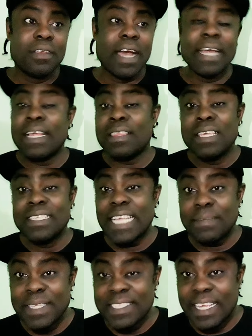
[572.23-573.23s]
Other things
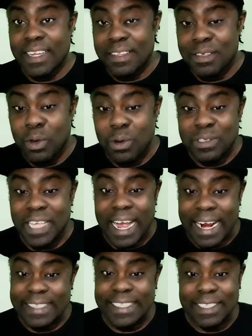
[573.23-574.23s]
have been said in those
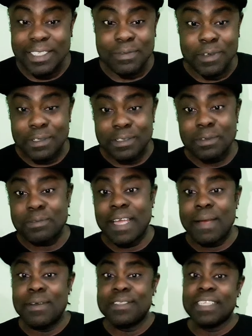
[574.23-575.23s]
articles, viewers and
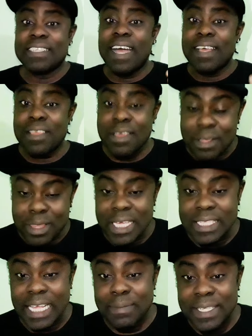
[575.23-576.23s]
subscribers. Yes, other
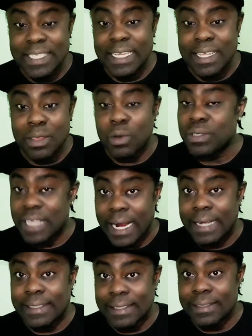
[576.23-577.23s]
things have been said in those
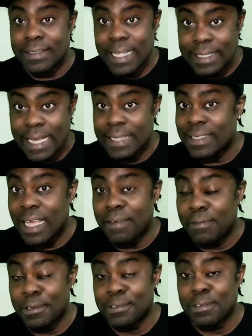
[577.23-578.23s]
articles that I
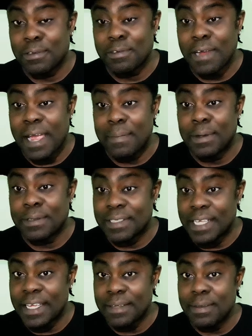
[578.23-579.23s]
saw, viewers and subscribers.
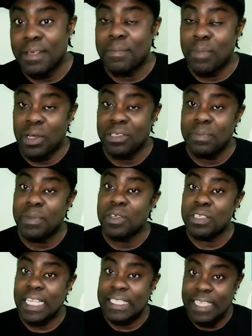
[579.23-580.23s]
See? But me
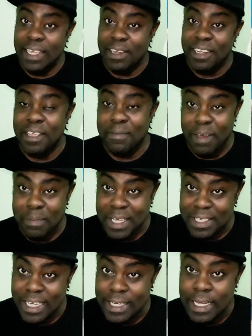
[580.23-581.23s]
just tell you the
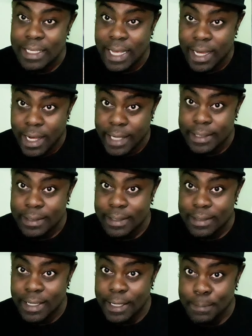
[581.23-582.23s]
information that I got. You
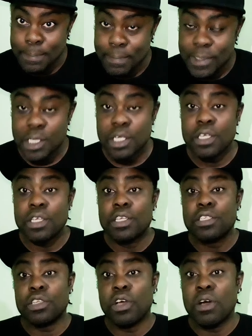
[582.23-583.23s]
see?
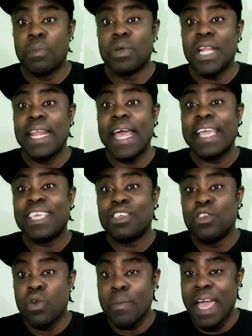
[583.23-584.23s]
So, would I like
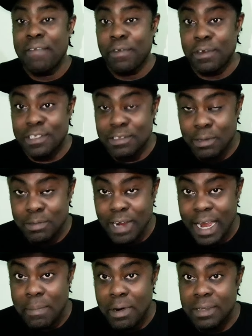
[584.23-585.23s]
you, my viewers and
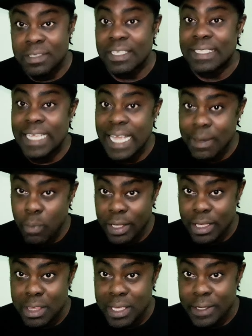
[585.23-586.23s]
subscribers, tell me
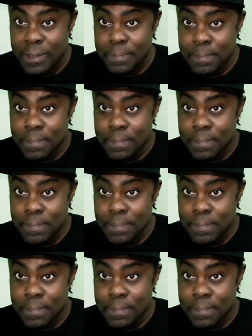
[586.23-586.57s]
what you think.